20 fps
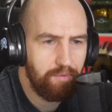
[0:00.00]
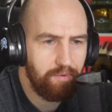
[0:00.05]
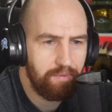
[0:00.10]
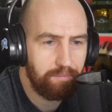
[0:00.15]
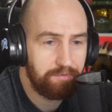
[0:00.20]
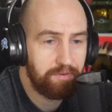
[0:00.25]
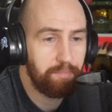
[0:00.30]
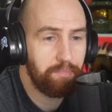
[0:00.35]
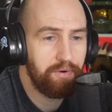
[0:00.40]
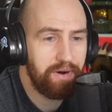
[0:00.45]

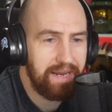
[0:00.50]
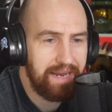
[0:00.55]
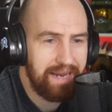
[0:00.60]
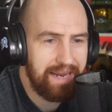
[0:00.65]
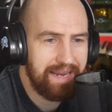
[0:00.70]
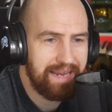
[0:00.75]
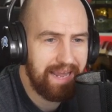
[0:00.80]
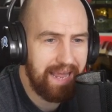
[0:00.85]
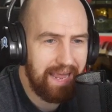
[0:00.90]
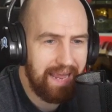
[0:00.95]
to bring
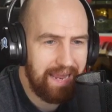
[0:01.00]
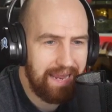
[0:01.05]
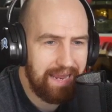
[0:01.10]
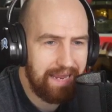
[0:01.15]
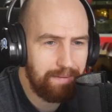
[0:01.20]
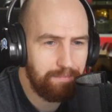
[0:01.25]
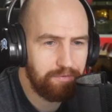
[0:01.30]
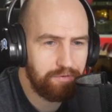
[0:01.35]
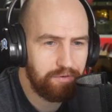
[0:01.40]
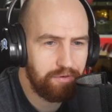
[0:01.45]

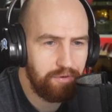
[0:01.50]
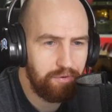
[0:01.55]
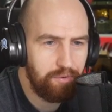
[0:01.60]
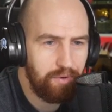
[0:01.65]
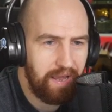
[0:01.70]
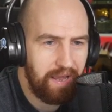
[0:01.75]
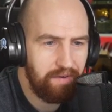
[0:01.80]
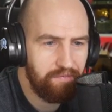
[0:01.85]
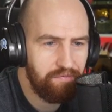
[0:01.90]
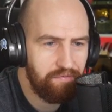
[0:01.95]
games to
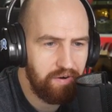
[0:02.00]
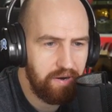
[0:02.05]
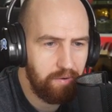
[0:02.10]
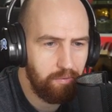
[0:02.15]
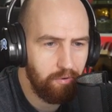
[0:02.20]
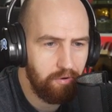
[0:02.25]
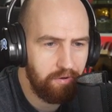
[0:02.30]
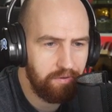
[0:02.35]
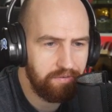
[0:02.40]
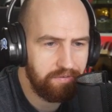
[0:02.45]

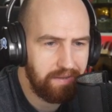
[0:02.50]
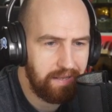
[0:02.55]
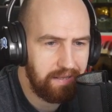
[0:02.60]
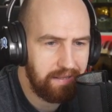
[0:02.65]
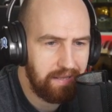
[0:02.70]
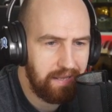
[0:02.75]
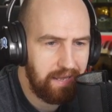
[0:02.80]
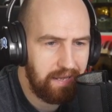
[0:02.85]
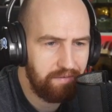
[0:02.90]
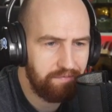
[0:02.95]
everyone's
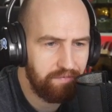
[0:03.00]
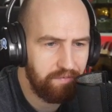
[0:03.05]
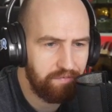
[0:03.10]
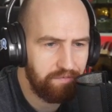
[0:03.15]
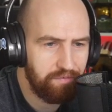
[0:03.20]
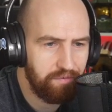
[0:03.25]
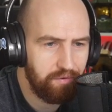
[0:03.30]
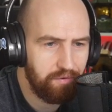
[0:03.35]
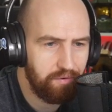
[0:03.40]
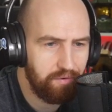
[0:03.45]
life
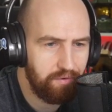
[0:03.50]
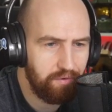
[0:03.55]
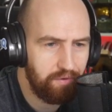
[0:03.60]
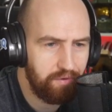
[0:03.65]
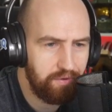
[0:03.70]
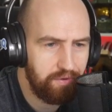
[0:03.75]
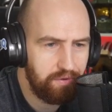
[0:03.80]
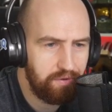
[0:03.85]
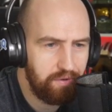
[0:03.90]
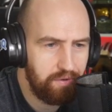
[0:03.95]
for
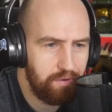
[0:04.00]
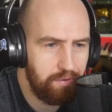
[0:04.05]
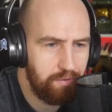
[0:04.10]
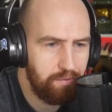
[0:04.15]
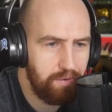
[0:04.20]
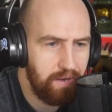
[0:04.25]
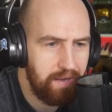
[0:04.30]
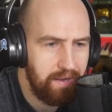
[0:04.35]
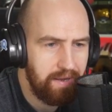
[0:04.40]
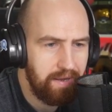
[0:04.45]

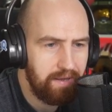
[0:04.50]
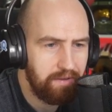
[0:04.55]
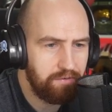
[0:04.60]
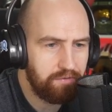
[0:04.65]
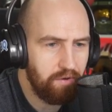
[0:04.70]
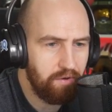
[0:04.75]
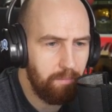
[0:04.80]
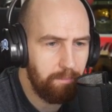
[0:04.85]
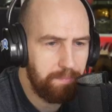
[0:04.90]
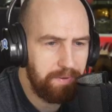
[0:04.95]
you.
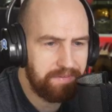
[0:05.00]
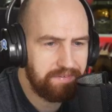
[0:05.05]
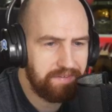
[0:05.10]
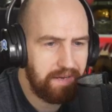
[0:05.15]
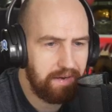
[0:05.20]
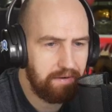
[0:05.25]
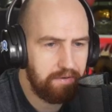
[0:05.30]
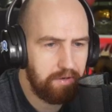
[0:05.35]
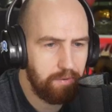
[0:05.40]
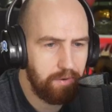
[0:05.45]
Zombie
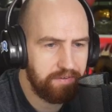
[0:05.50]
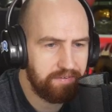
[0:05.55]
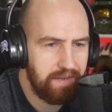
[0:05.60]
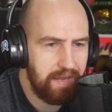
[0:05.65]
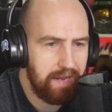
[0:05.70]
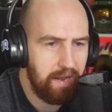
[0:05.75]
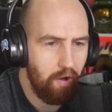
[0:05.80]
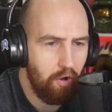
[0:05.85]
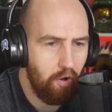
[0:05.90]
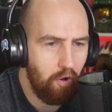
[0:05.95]
Town U S
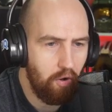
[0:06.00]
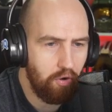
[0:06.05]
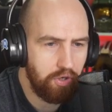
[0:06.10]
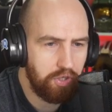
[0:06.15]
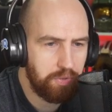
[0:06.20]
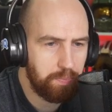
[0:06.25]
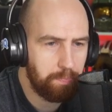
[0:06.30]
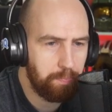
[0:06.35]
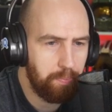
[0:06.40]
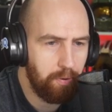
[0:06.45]
A,
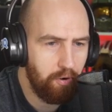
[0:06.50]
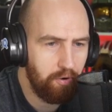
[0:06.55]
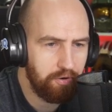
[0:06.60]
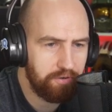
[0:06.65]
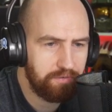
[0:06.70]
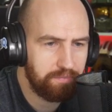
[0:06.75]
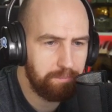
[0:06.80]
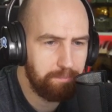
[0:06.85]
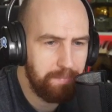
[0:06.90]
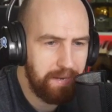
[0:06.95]

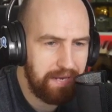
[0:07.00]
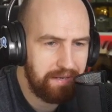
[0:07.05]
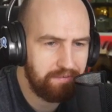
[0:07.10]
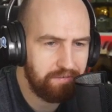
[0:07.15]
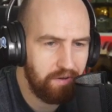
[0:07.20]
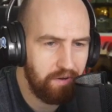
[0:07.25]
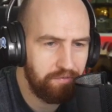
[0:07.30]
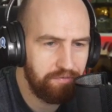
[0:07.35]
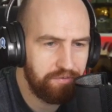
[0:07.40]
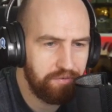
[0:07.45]
hodgepodge mix
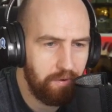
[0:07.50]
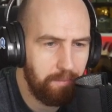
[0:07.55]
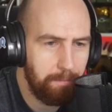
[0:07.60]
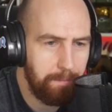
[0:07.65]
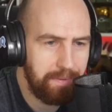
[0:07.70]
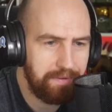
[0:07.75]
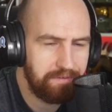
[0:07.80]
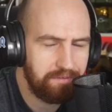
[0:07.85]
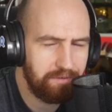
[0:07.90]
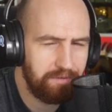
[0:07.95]
of
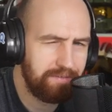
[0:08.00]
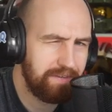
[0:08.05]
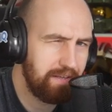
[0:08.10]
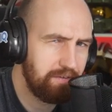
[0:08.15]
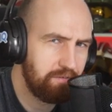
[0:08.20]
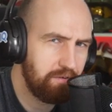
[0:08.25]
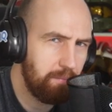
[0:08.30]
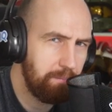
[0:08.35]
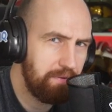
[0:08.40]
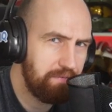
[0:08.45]
zombies. So is that
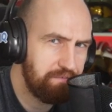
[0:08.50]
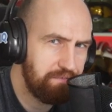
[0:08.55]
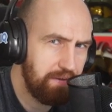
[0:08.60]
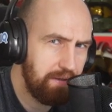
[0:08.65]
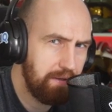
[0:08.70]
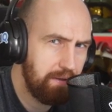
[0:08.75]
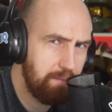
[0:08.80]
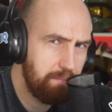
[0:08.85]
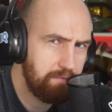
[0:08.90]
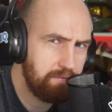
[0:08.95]
zombie
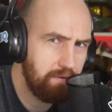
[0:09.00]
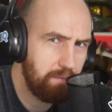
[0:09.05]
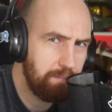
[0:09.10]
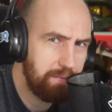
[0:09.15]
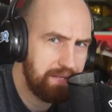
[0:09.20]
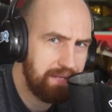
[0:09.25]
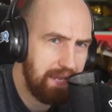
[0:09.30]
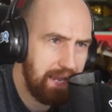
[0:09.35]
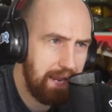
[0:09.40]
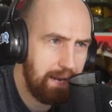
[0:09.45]
films, zombie
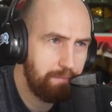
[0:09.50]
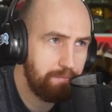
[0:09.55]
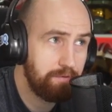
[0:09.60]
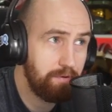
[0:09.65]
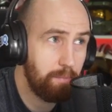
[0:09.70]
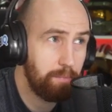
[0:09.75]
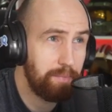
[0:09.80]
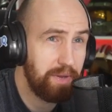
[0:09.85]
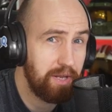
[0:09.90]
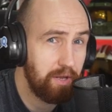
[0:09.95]
games,
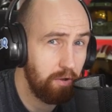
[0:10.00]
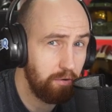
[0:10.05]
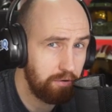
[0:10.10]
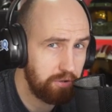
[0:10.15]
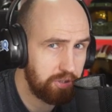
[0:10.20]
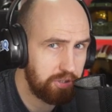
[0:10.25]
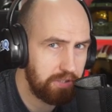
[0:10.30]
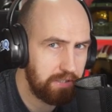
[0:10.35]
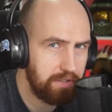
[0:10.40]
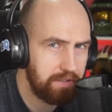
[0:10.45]
zombie
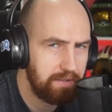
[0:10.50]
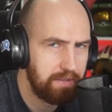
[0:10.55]
culture,